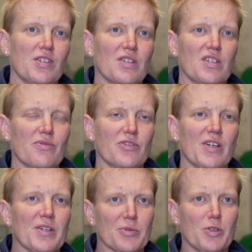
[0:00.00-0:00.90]
the different
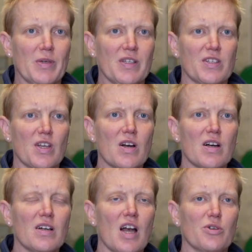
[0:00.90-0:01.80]
animal species
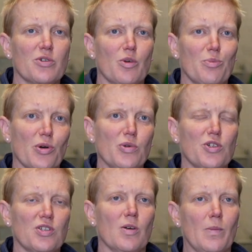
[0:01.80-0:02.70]
are, how to
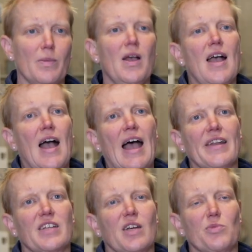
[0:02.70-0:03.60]
approach them,
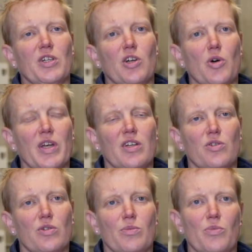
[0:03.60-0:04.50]
and then we go
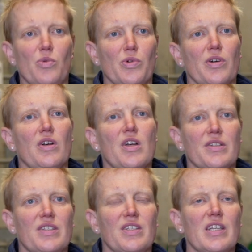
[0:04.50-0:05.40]
into the more
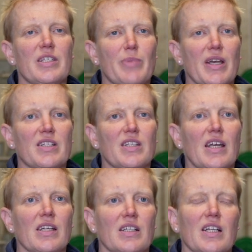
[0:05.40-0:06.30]
disease-based
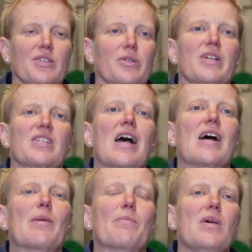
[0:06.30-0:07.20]
and clinical
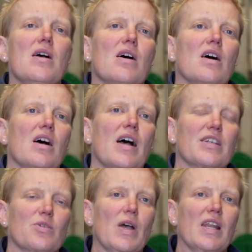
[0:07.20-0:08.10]
exam,
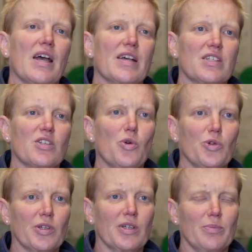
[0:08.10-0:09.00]
as well as all
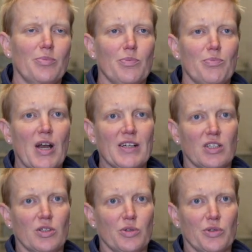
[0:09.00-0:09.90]
the
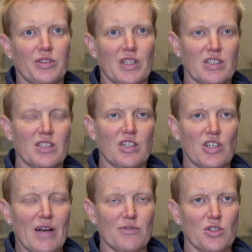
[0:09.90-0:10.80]
practical things that you
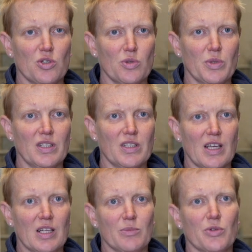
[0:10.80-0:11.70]
have to do with these
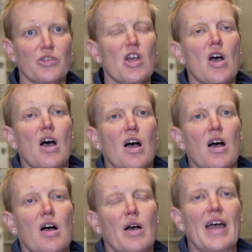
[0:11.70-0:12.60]
animals.
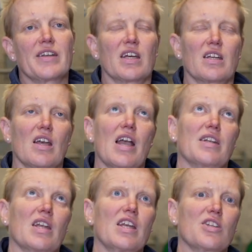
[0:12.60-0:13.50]
And then
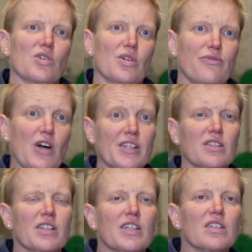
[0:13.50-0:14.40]
in your
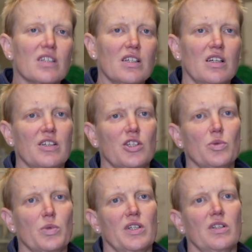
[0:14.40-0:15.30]
final year, you
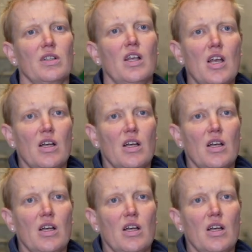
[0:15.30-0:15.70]
will